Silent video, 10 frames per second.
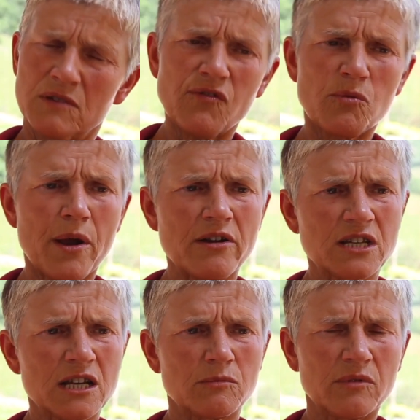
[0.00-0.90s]
Give them
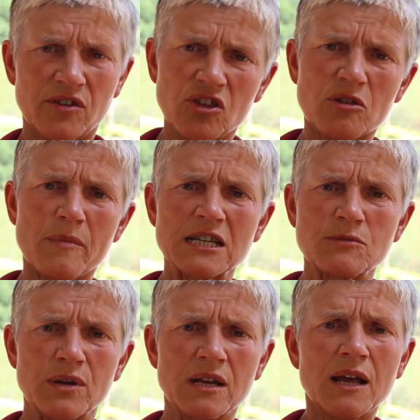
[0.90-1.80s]
paracetamol, give them
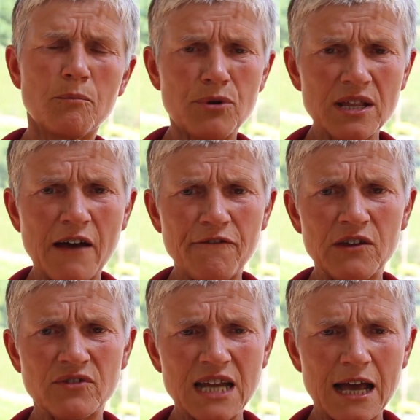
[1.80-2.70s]
aspirin, bring that
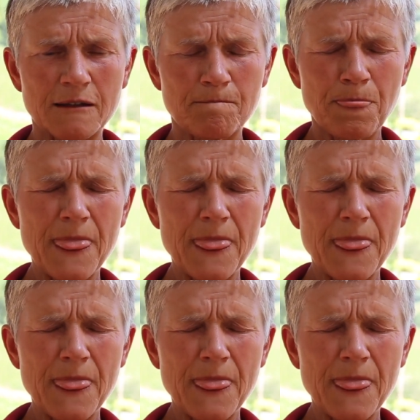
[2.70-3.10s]
fever down.